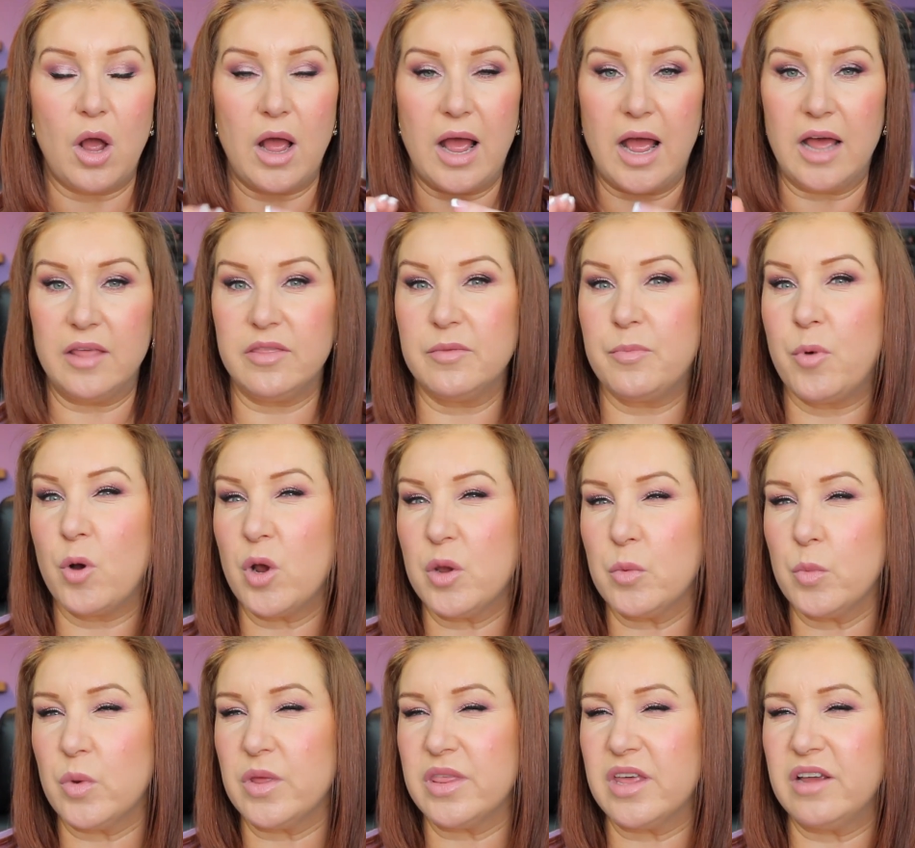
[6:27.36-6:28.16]
at the
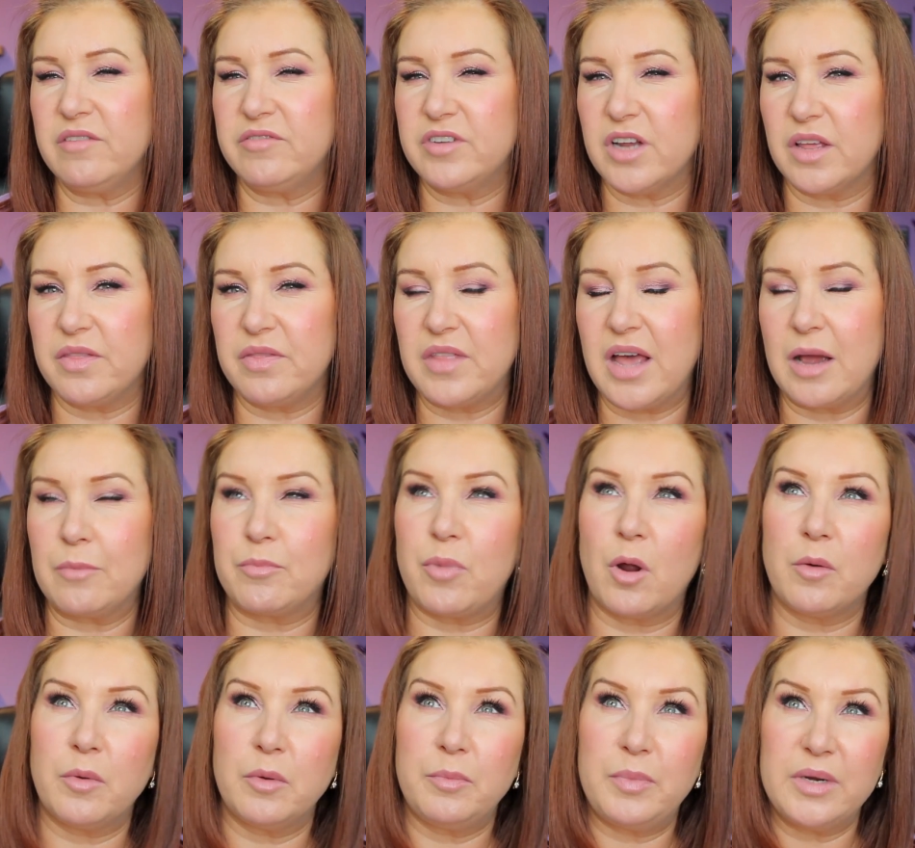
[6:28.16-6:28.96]
point where they've done
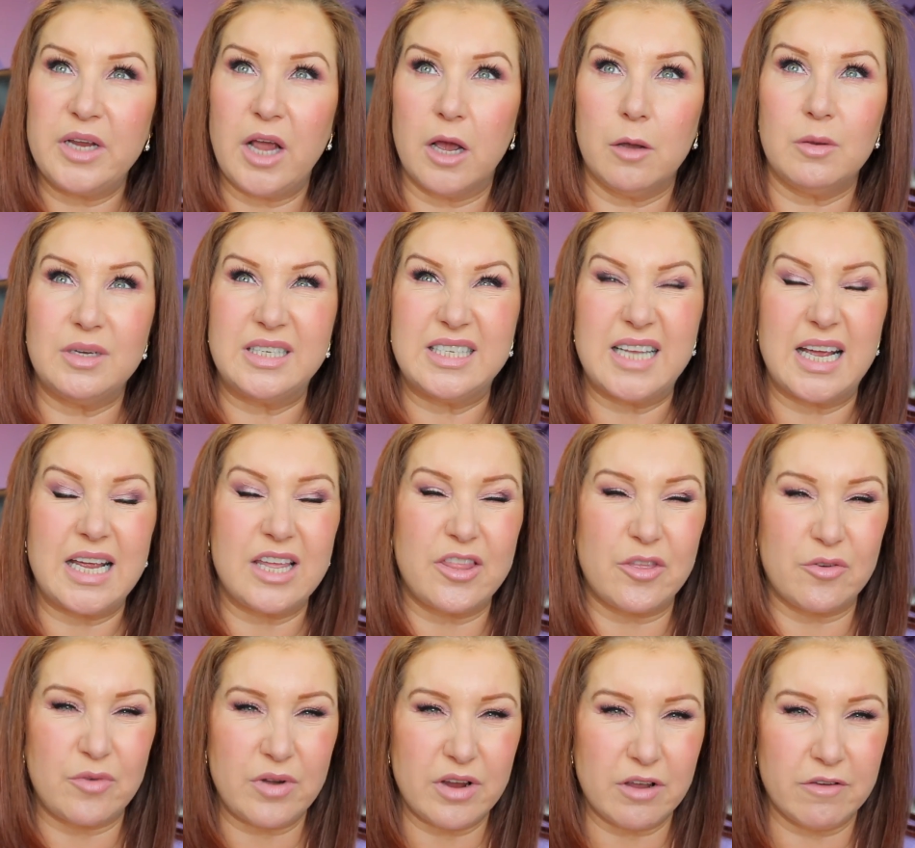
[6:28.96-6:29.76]
that, probably I would
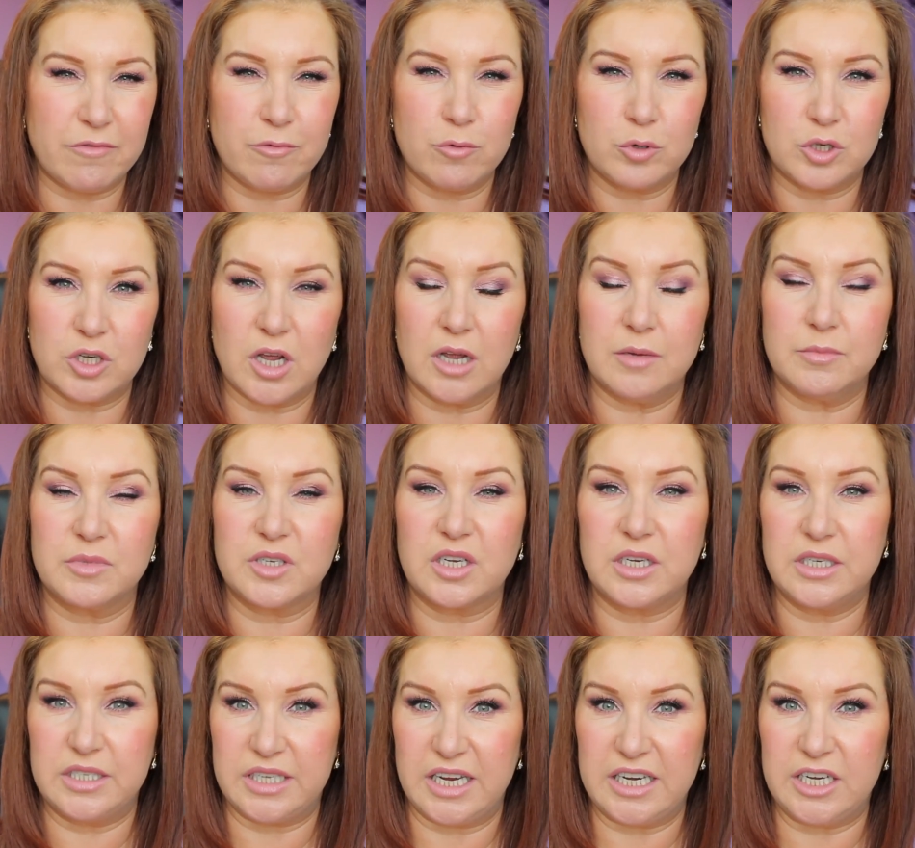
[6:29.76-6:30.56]
say 3 or 4 times
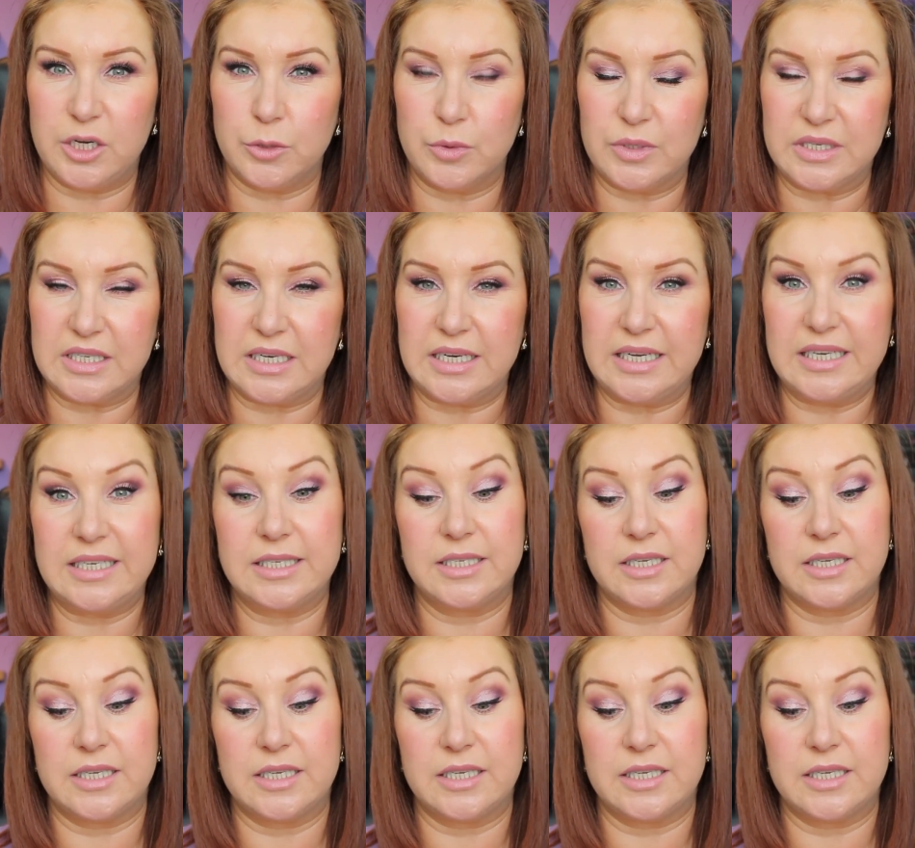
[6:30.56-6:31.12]
continuously.